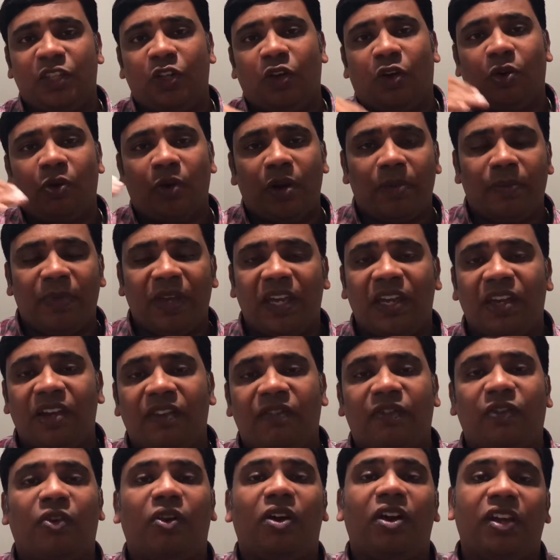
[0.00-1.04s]
You're going to be here
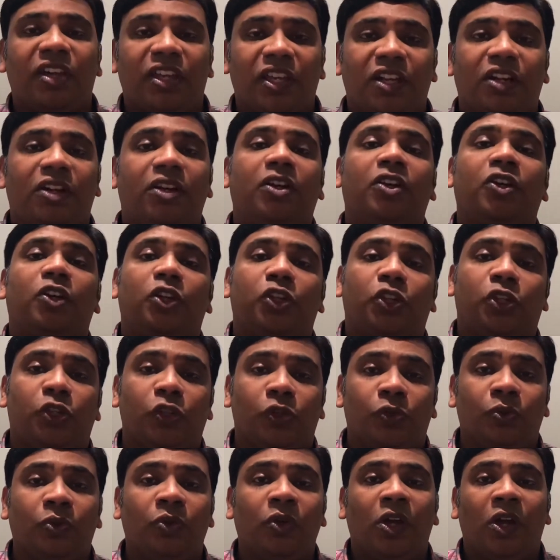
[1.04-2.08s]
for a year or
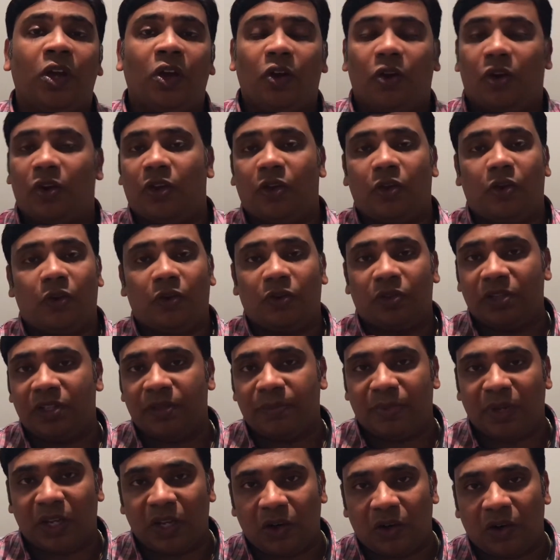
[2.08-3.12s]
two, or
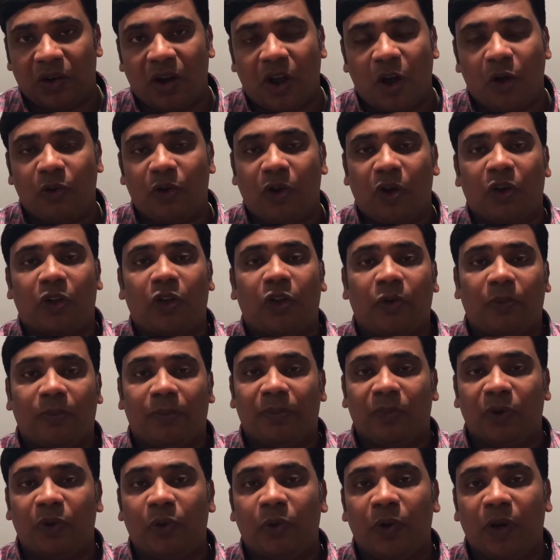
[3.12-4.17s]
depending on how long you're
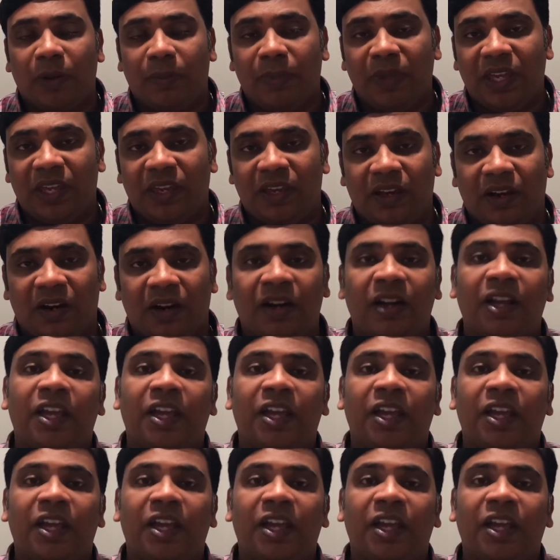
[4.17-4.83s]
going to be here.